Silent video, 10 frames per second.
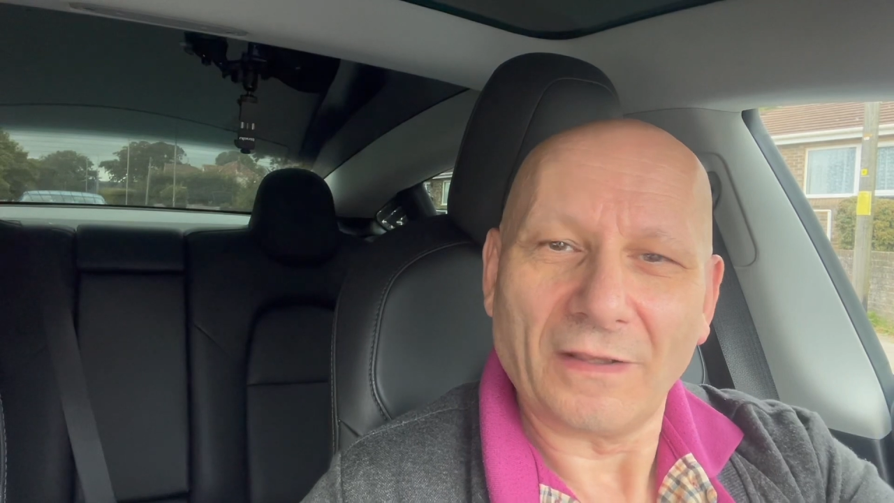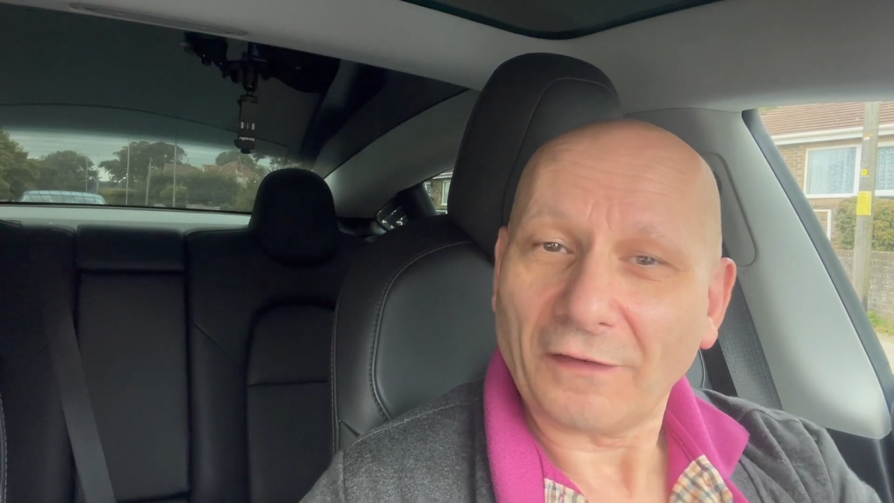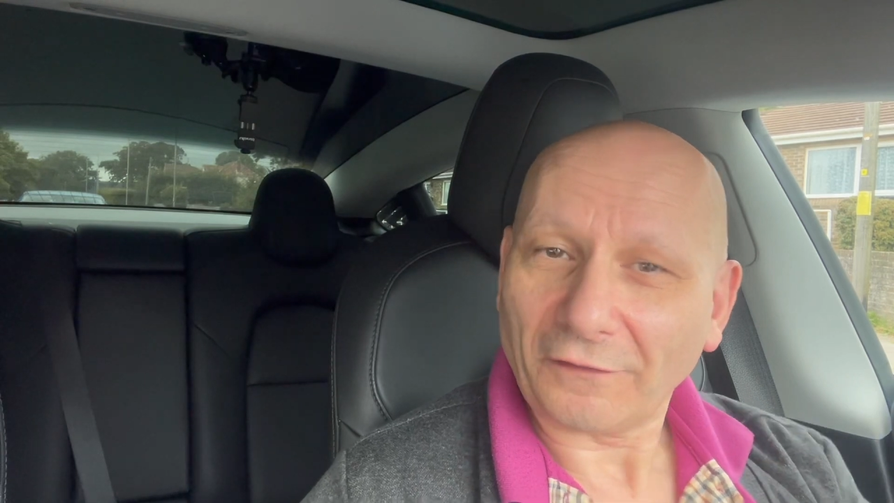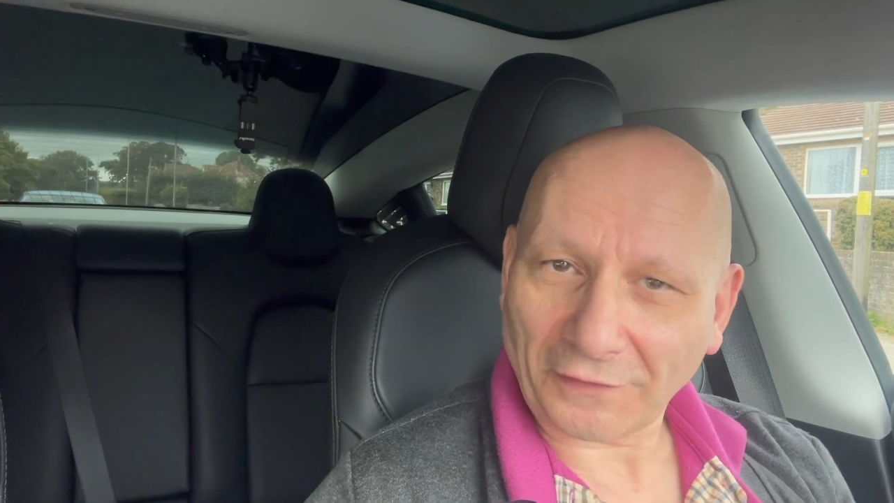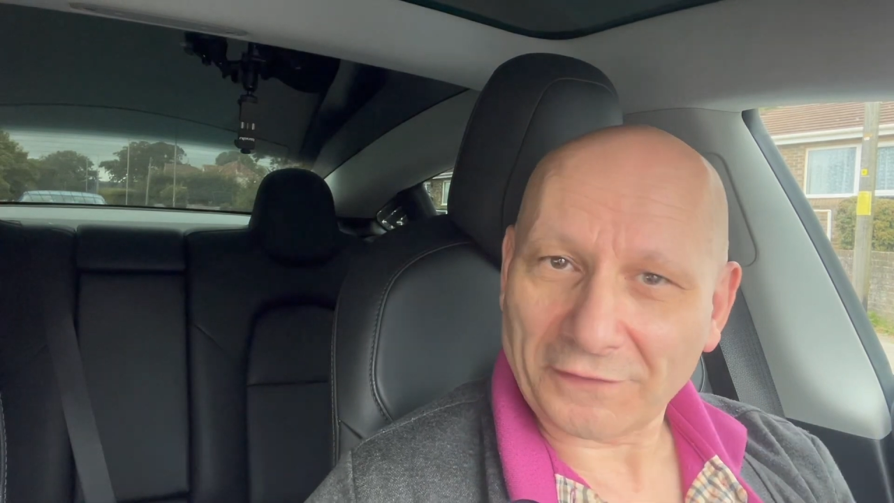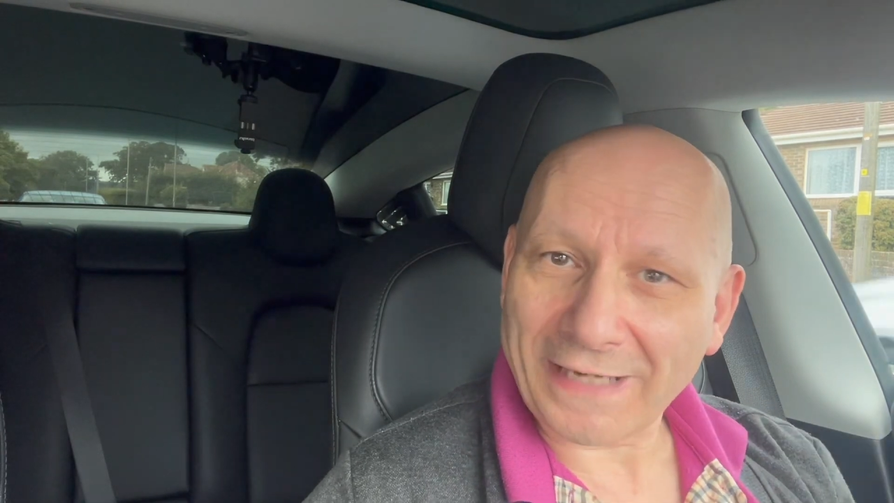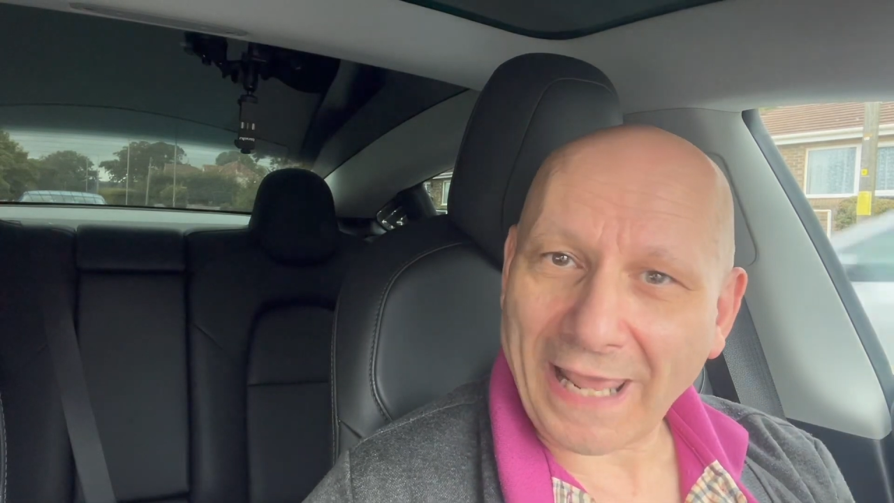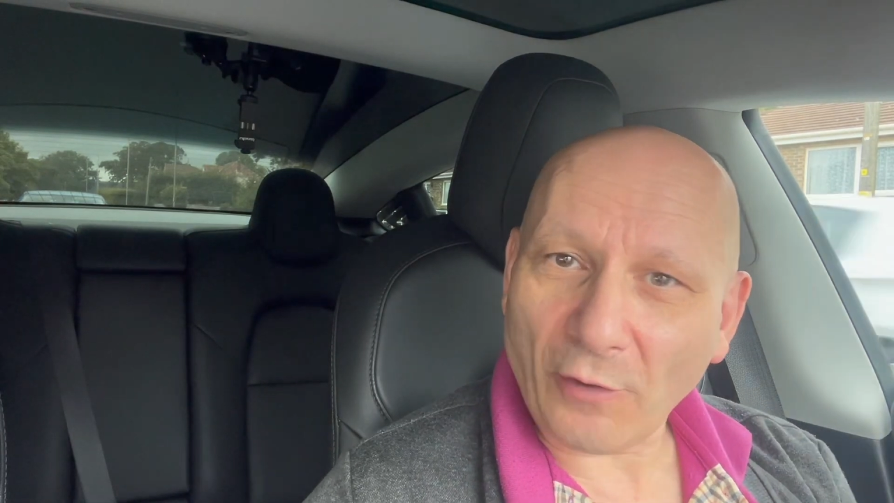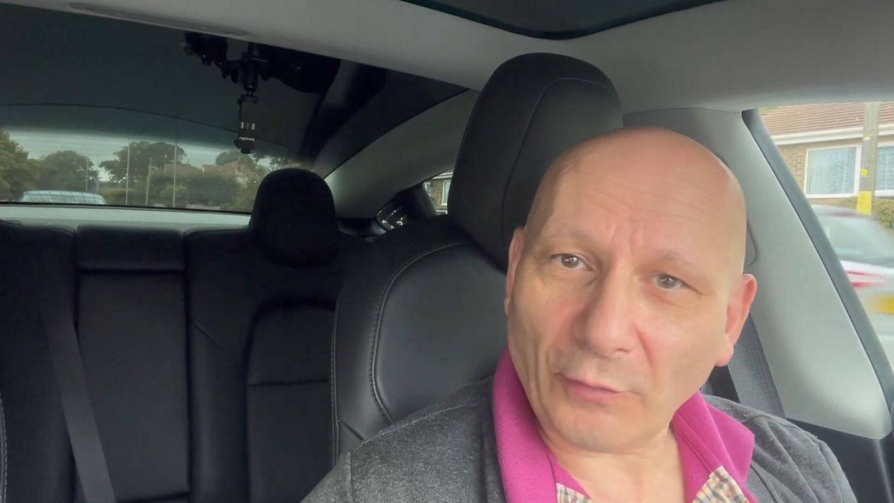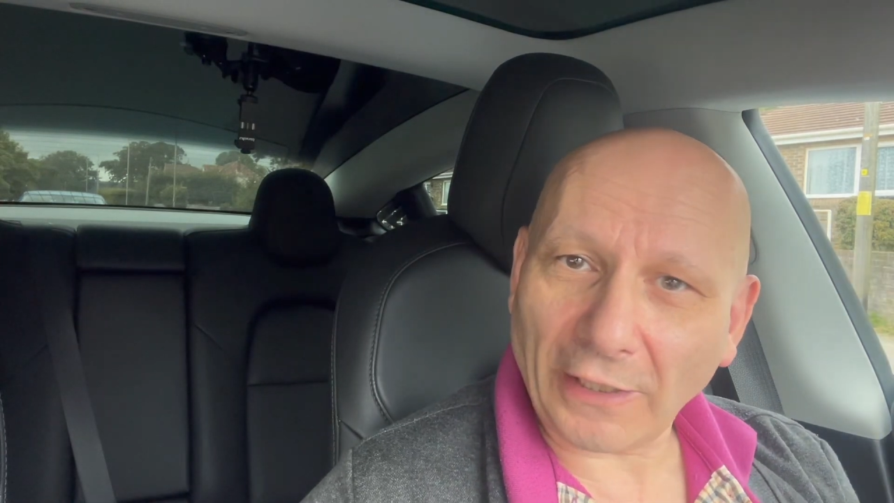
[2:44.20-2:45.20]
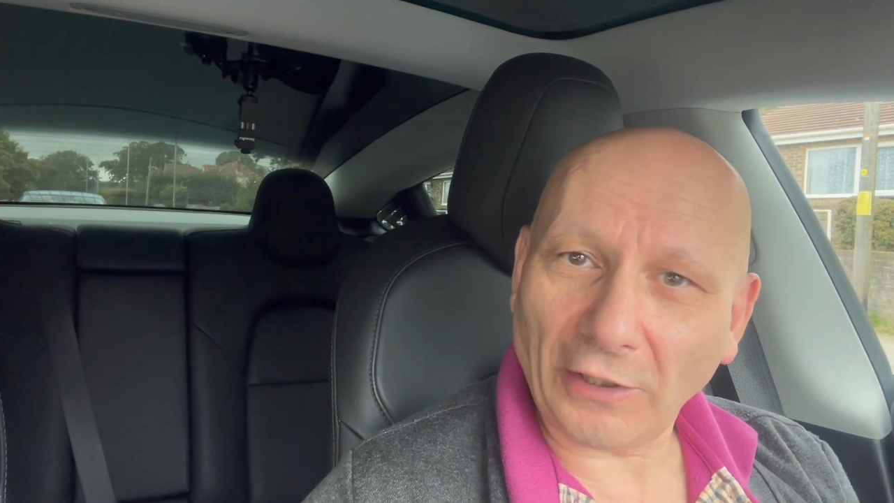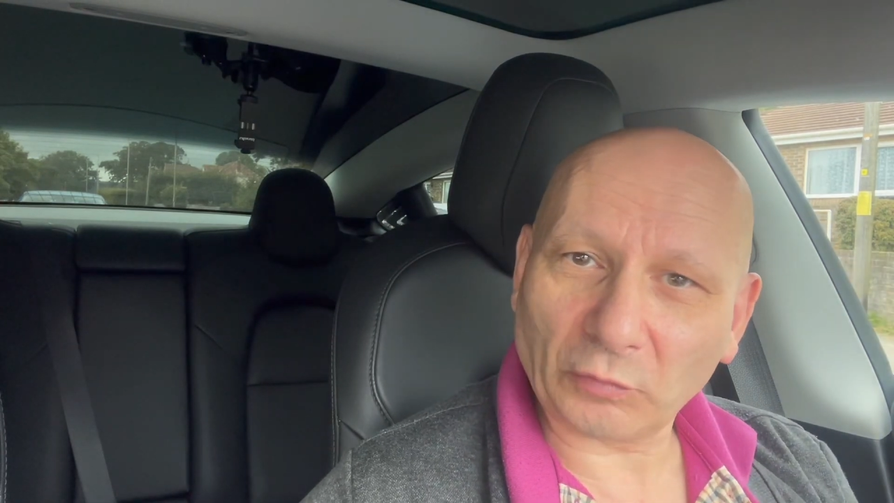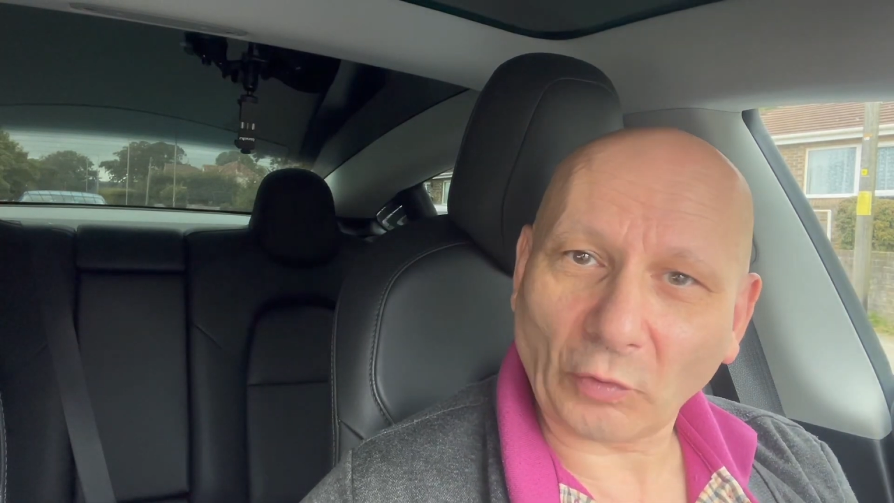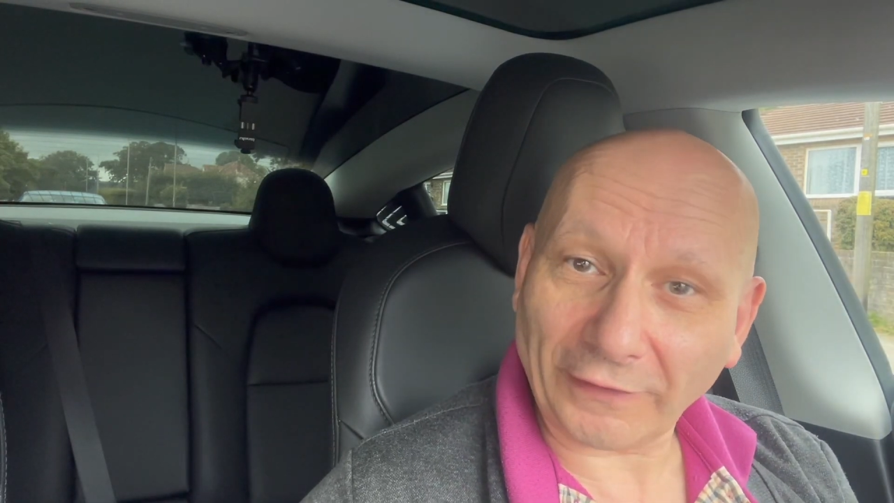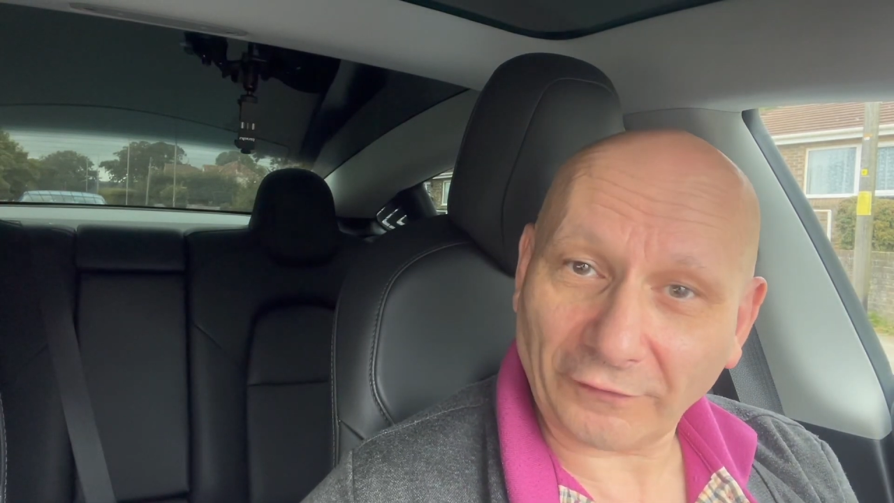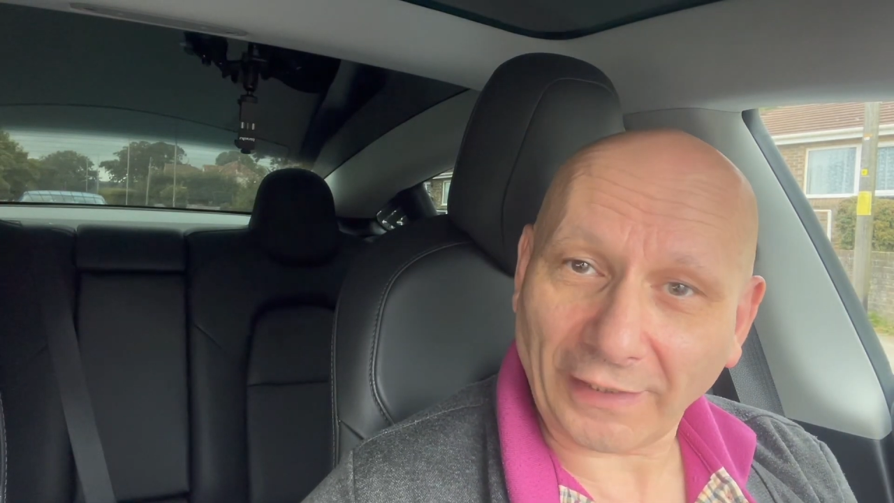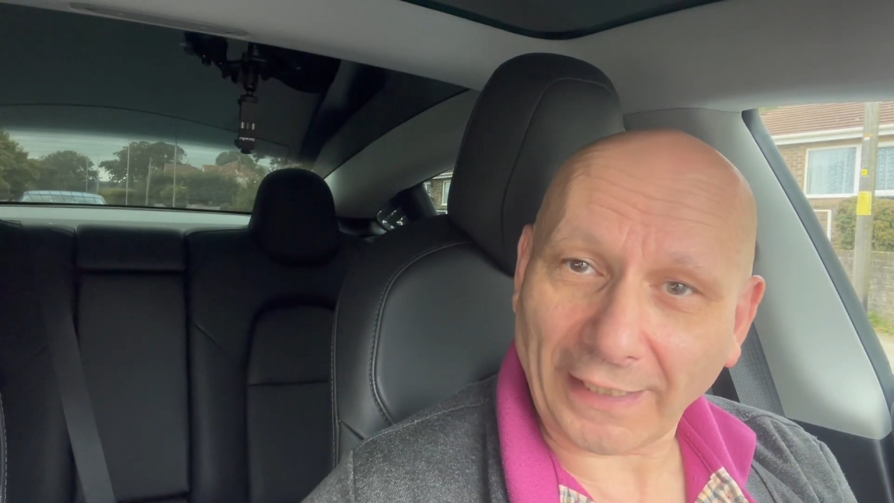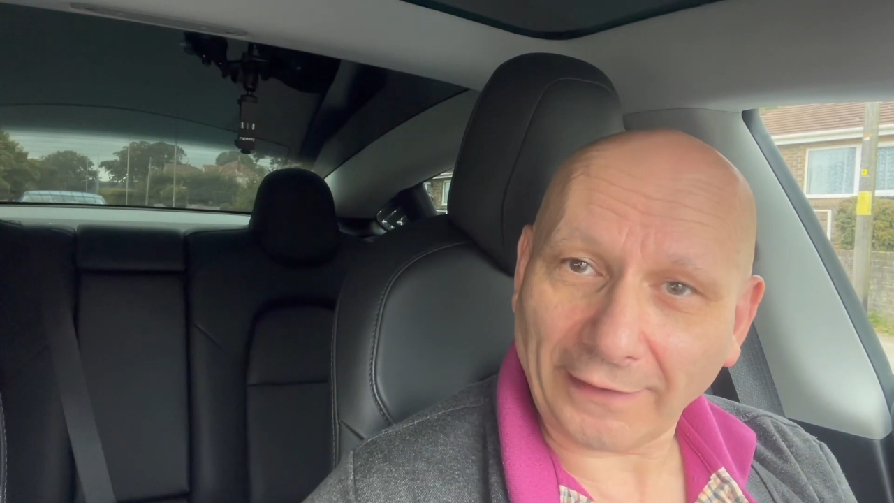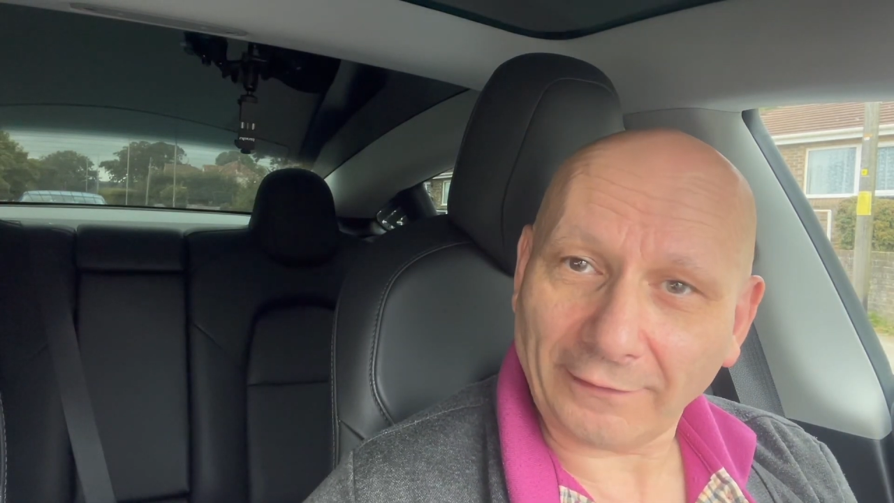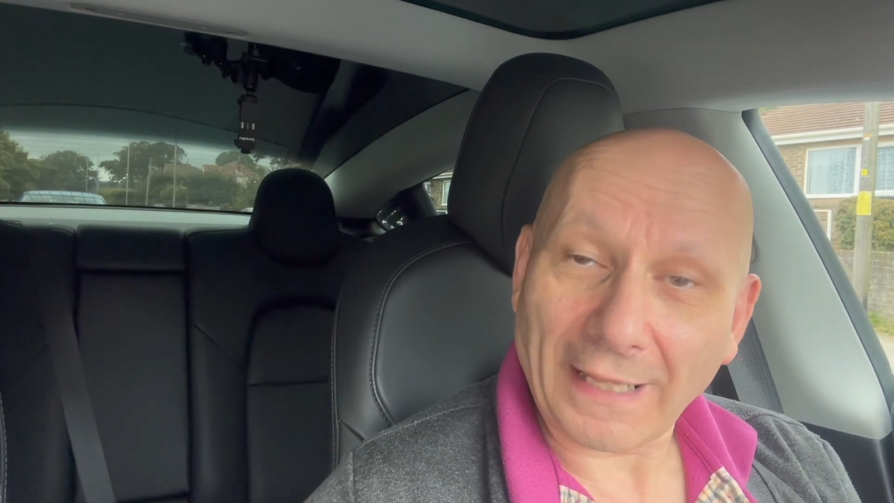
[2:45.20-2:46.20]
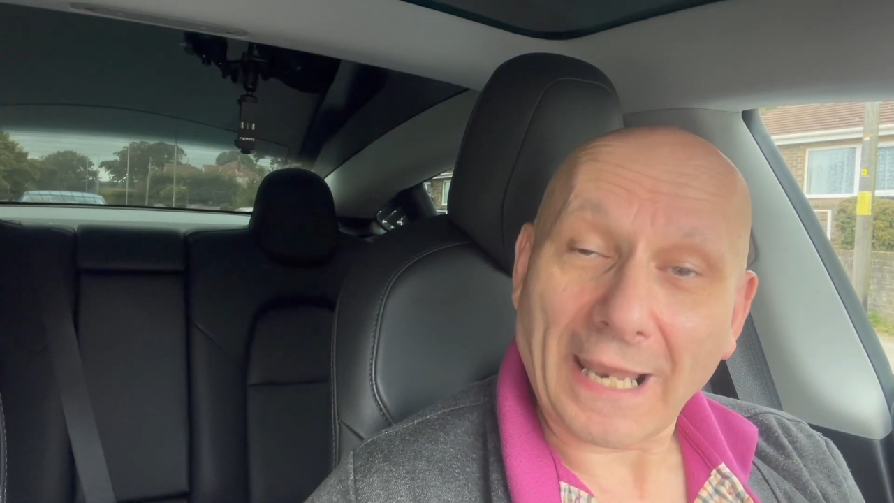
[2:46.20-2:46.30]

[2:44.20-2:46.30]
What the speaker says: So now we heard what he said,